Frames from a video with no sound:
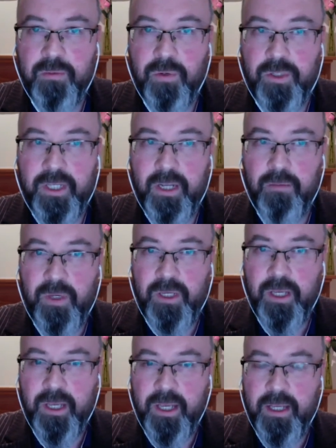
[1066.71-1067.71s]
What can we
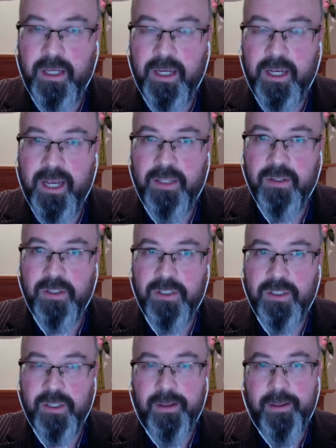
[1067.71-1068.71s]
connect
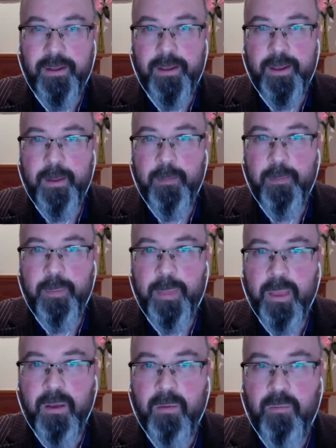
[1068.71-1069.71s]
us
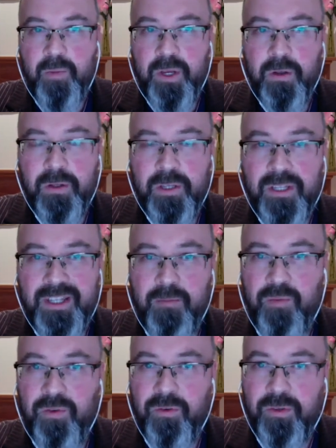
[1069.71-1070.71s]
beyond
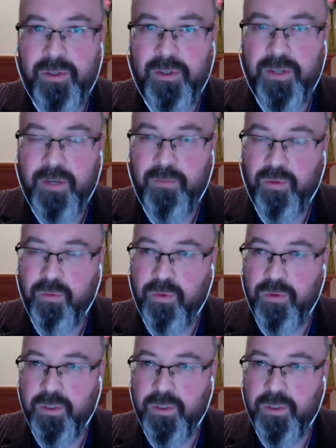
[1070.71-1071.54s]
the temporal world?